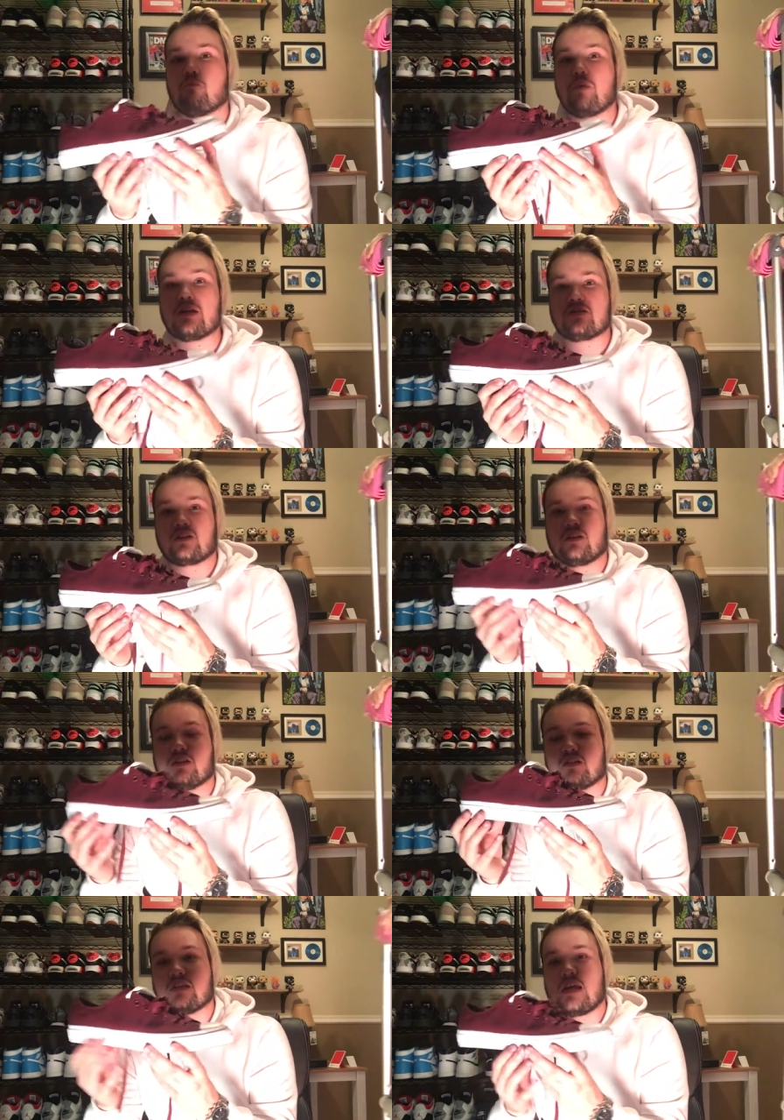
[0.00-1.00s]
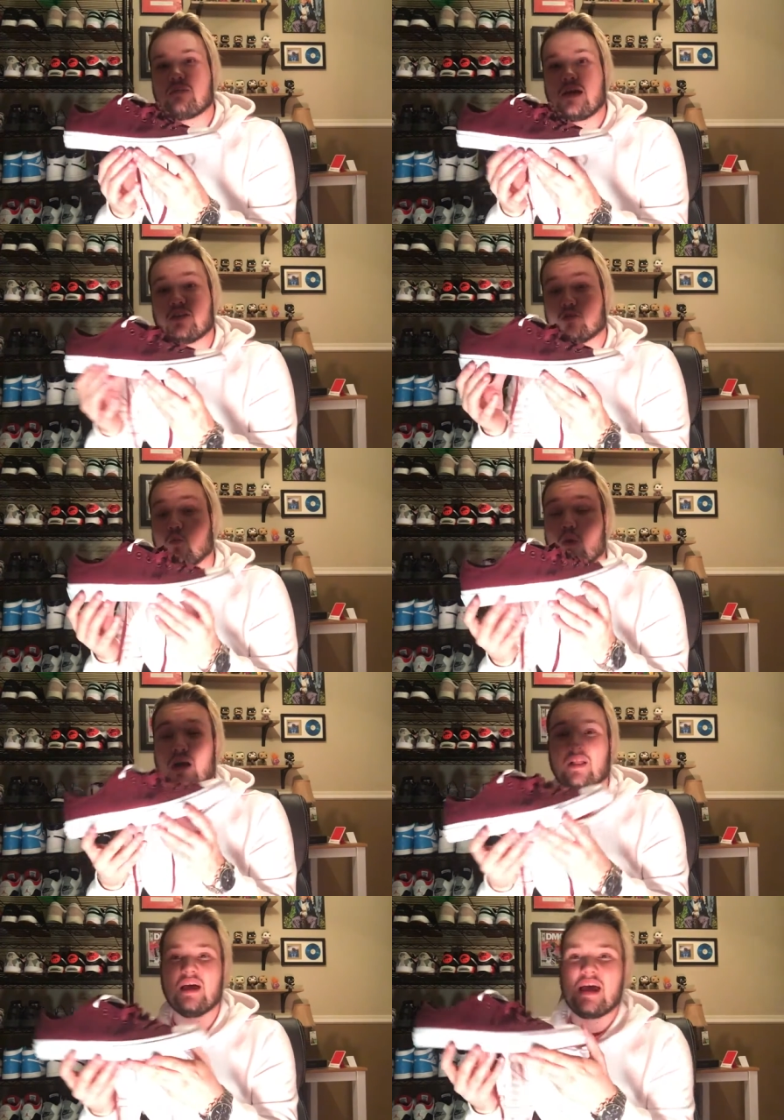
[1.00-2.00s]
basically the same as
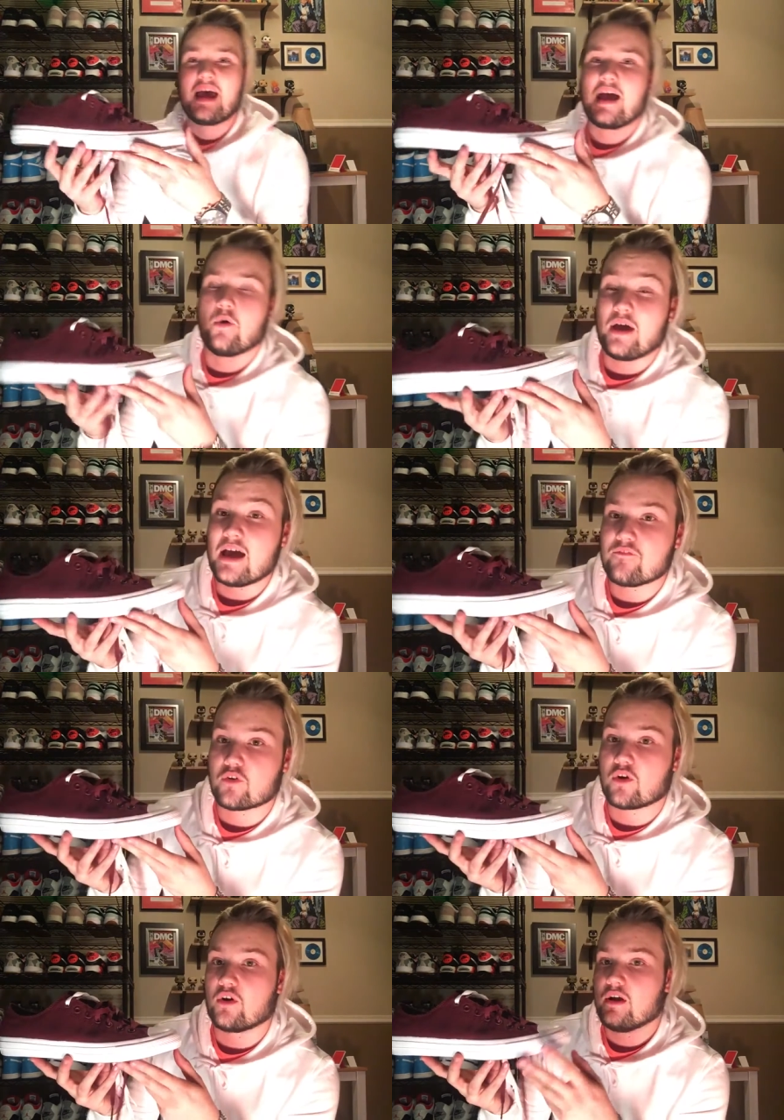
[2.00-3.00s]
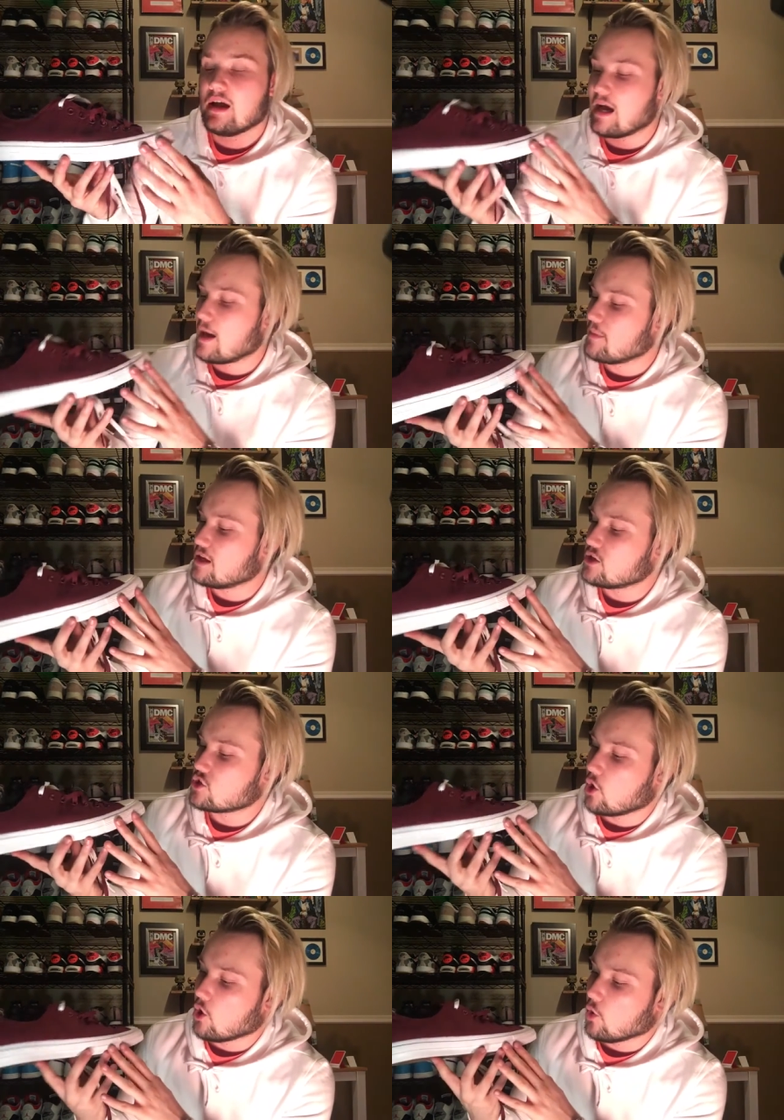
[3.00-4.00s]
well. However, it
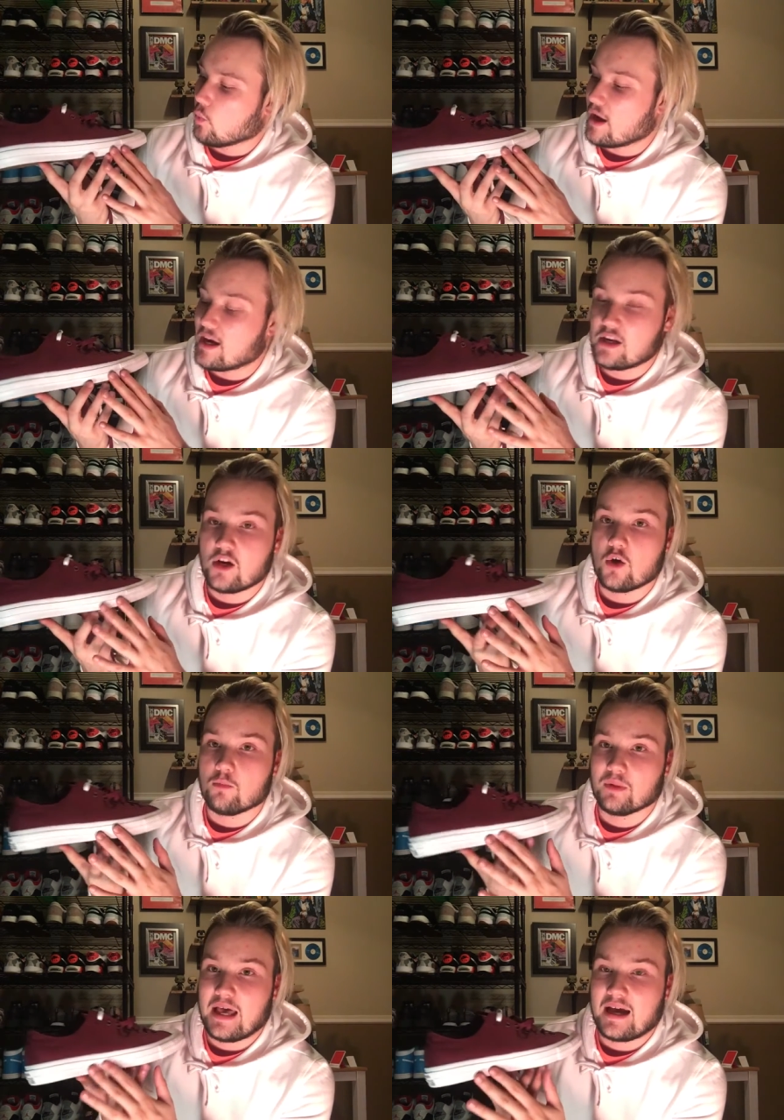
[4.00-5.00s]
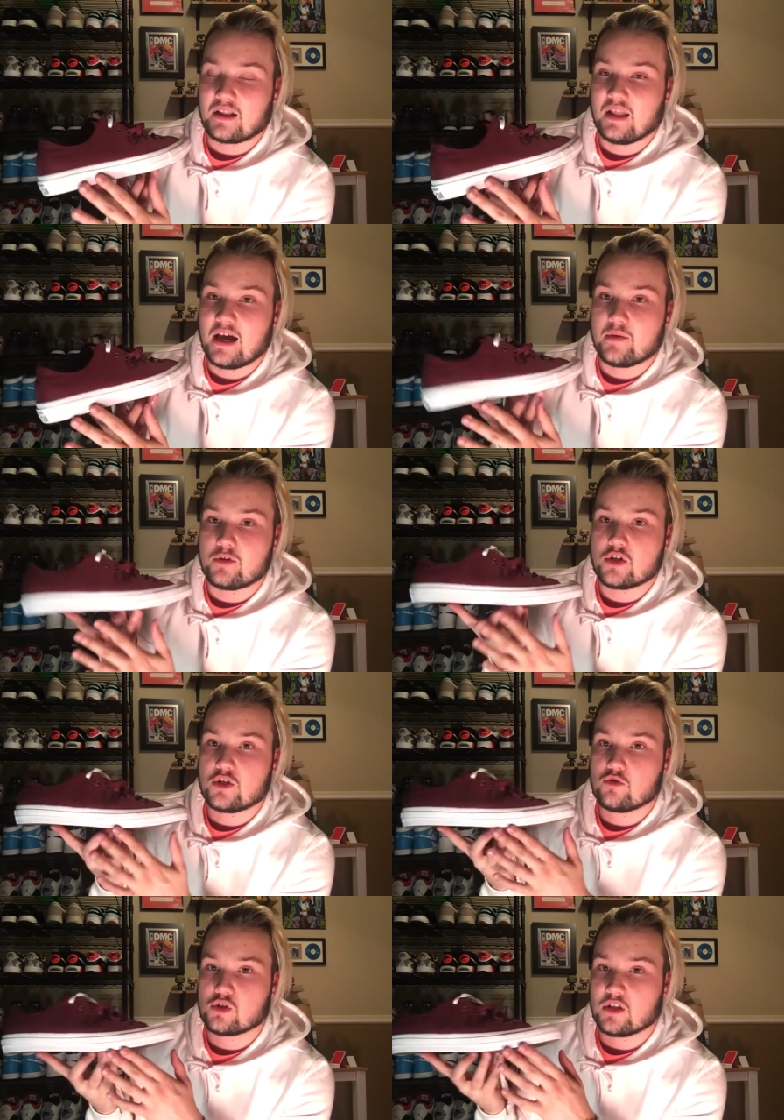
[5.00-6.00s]
is all white, no black line, which is
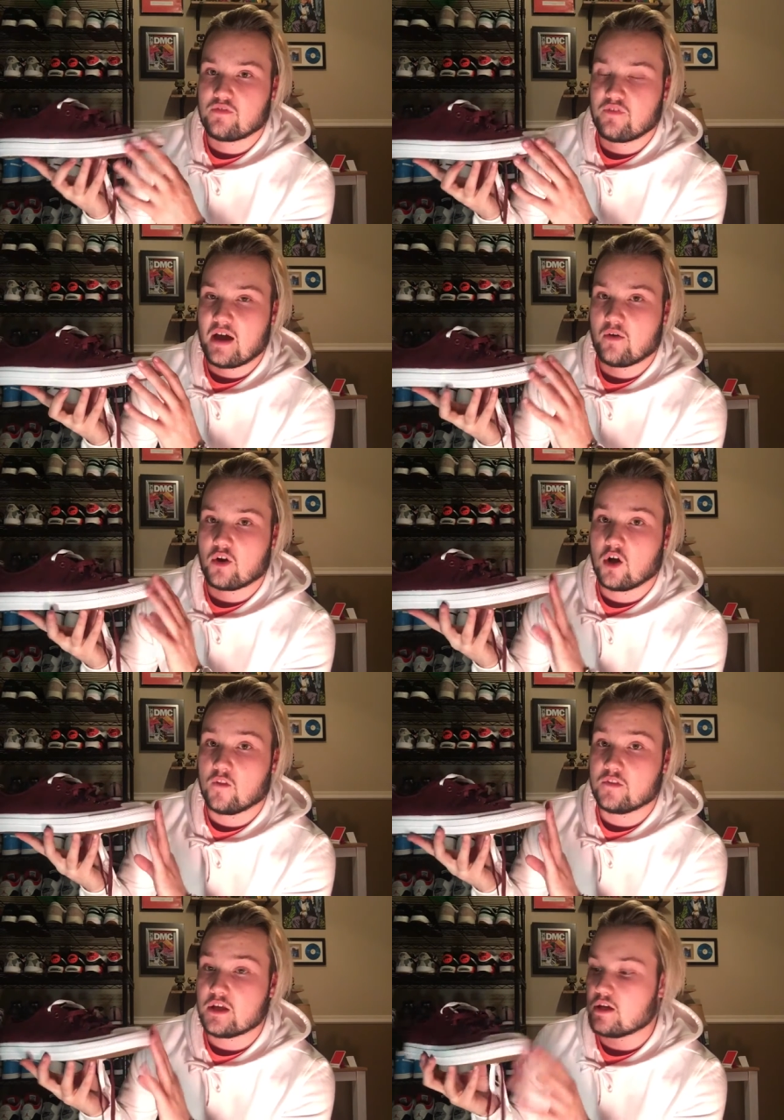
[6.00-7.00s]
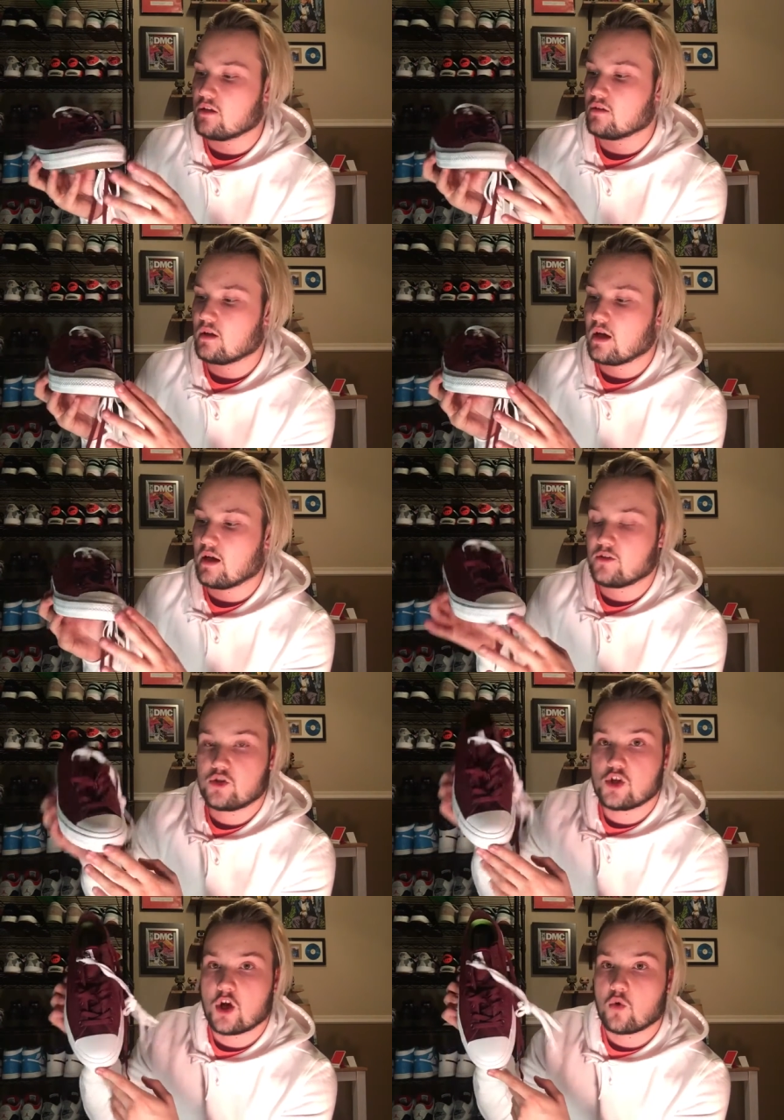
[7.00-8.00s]
usually found on the
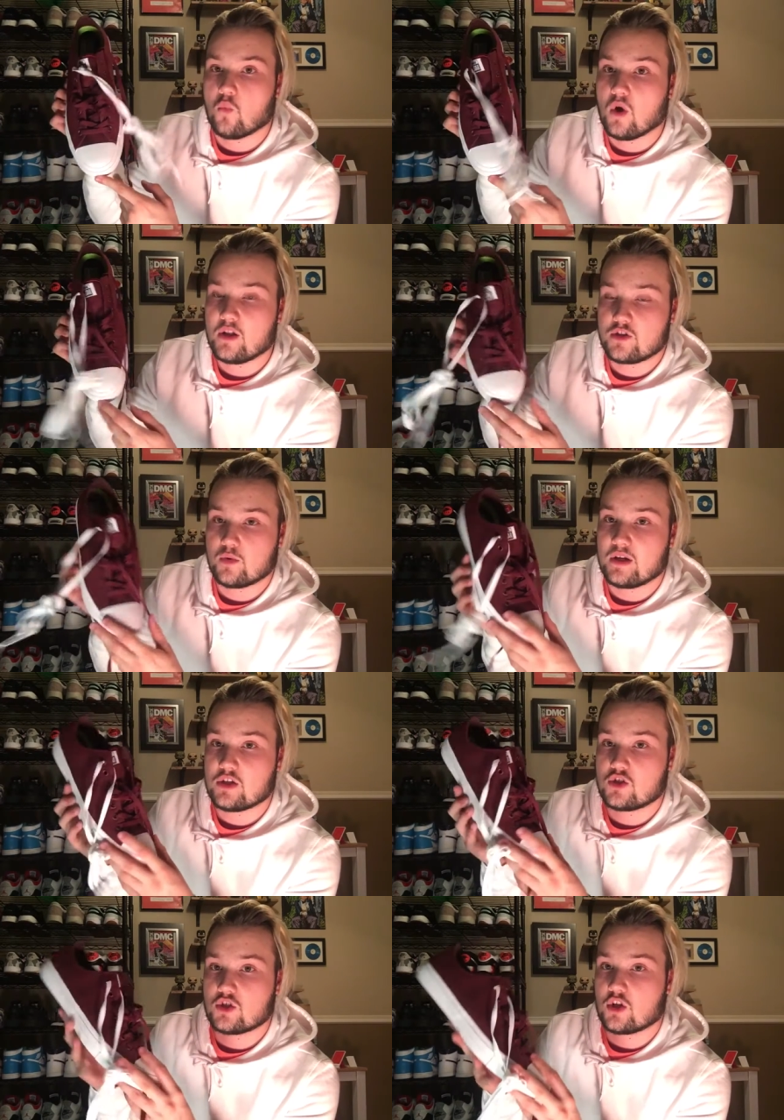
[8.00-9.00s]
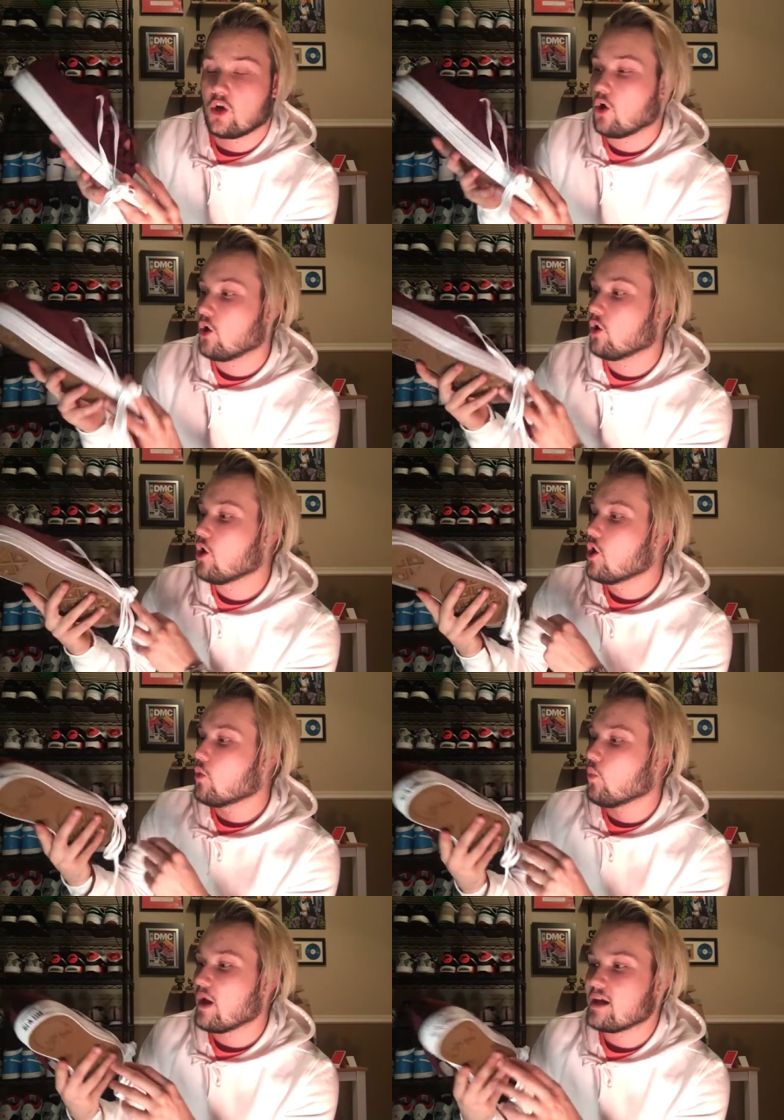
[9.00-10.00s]
Chuck 1. So it is just an all
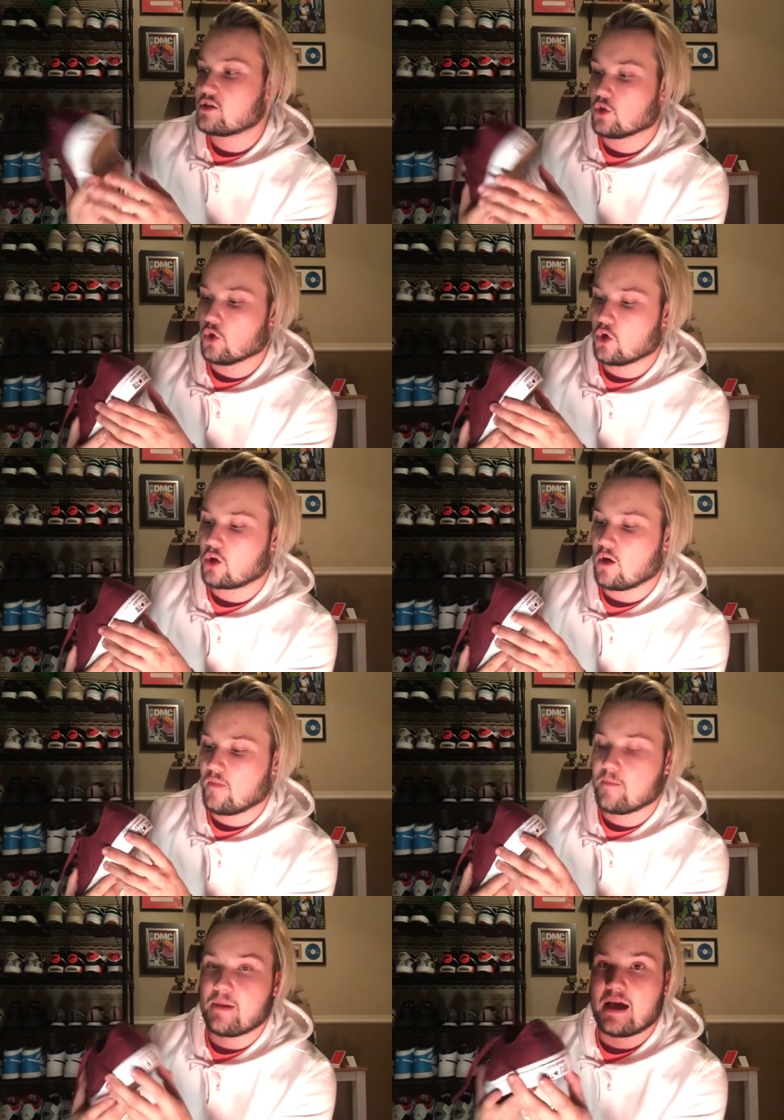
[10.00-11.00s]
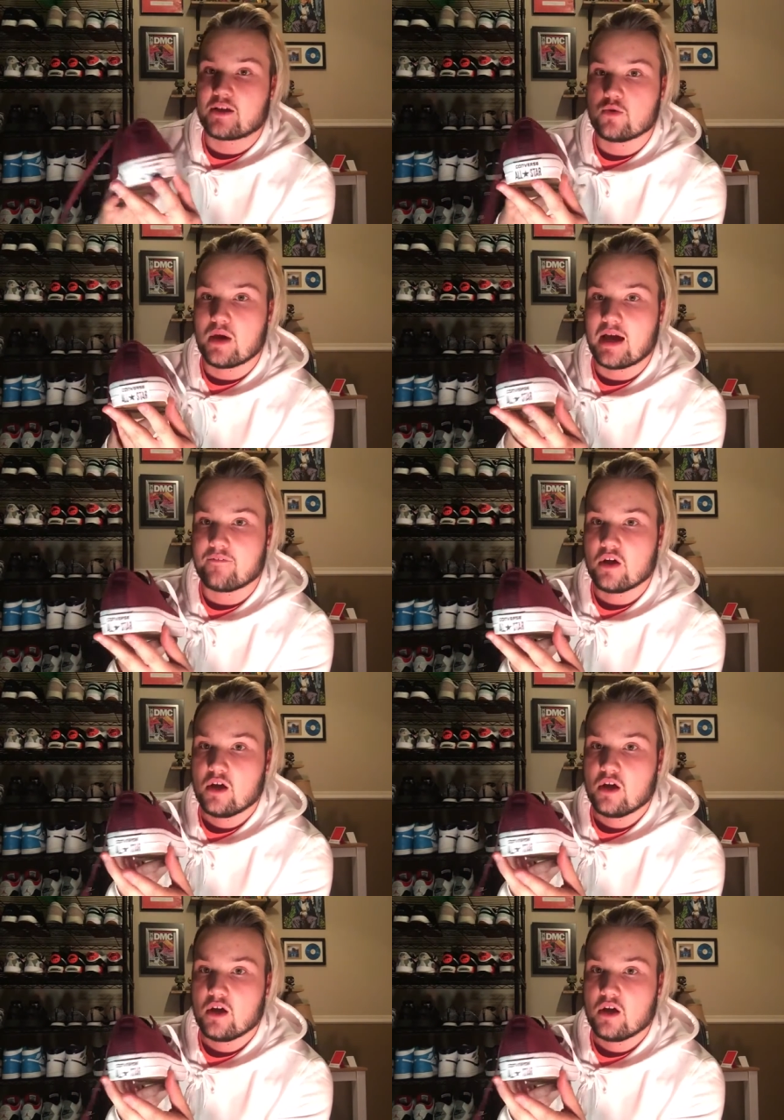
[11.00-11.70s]
white look. On the back, you have